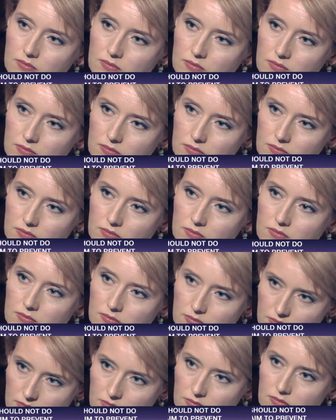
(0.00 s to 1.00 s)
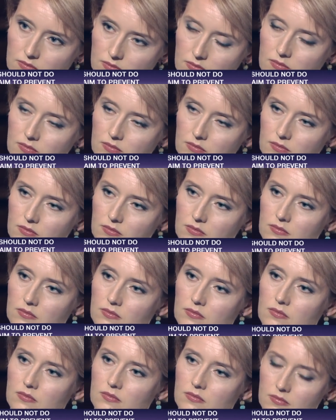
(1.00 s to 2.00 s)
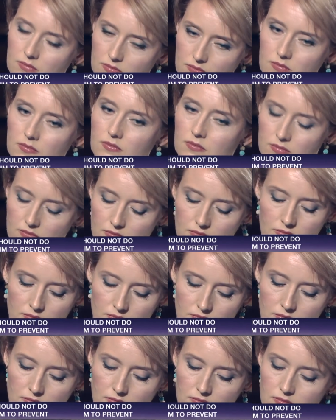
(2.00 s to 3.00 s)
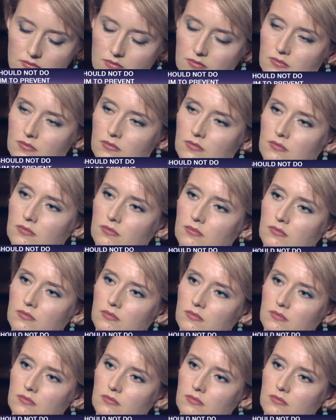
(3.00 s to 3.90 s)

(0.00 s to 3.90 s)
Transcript: What are you offering them if it's going to make their situation